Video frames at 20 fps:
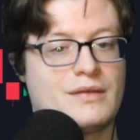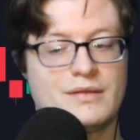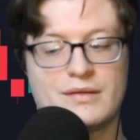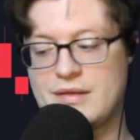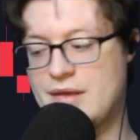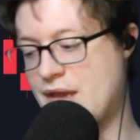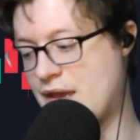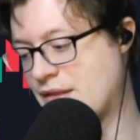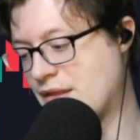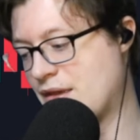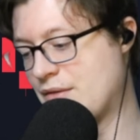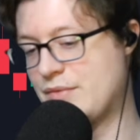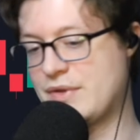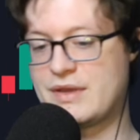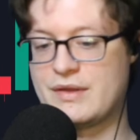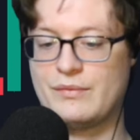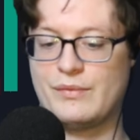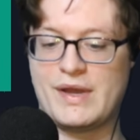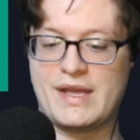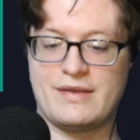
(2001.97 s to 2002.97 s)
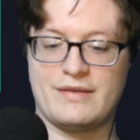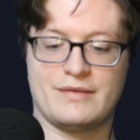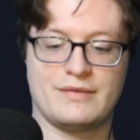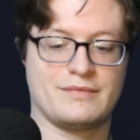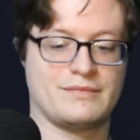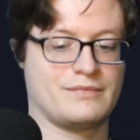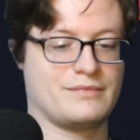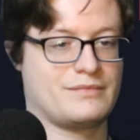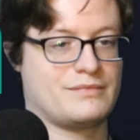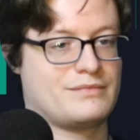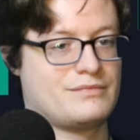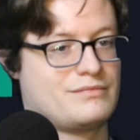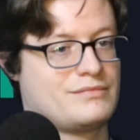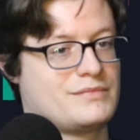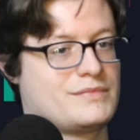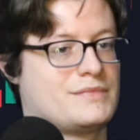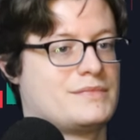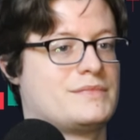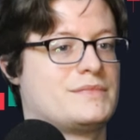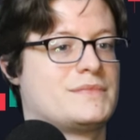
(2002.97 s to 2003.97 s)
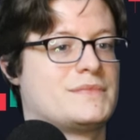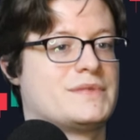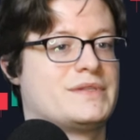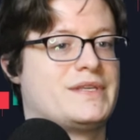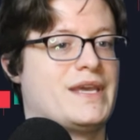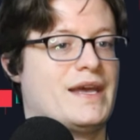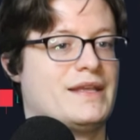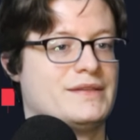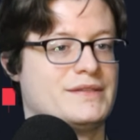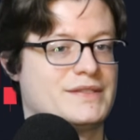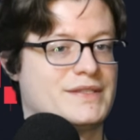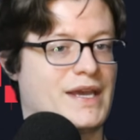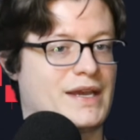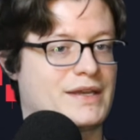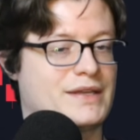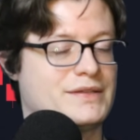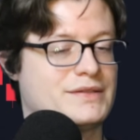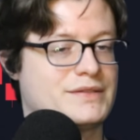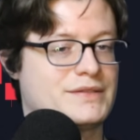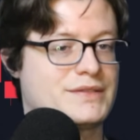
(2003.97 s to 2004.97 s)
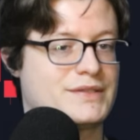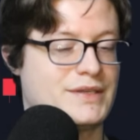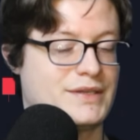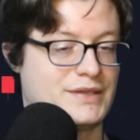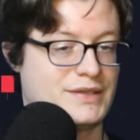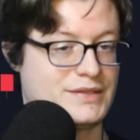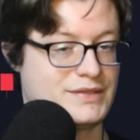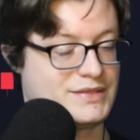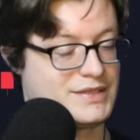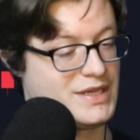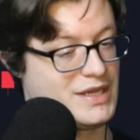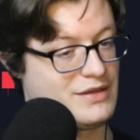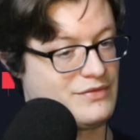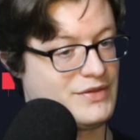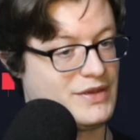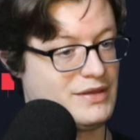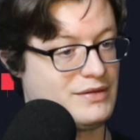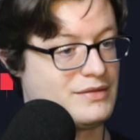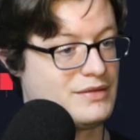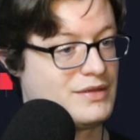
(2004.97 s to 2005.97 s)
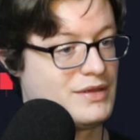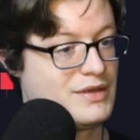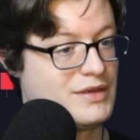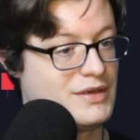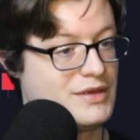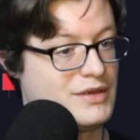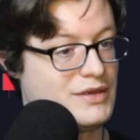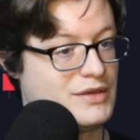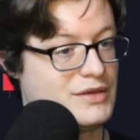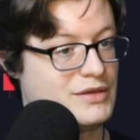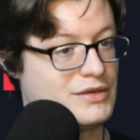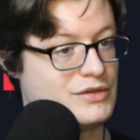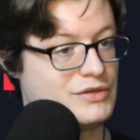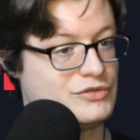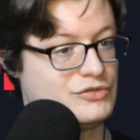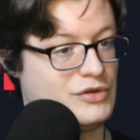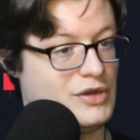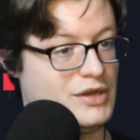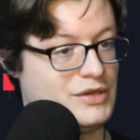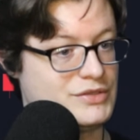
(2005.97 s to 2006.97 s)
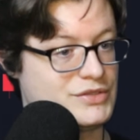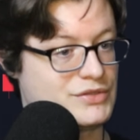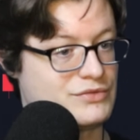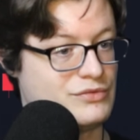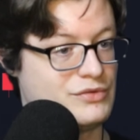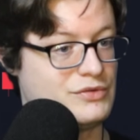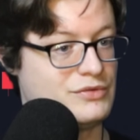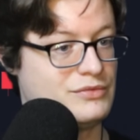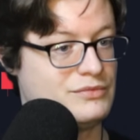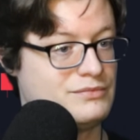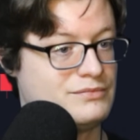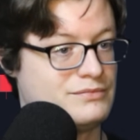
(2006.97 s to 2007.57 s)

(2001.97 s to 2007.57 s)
And then we can wait 10 seconds to see if it draws through.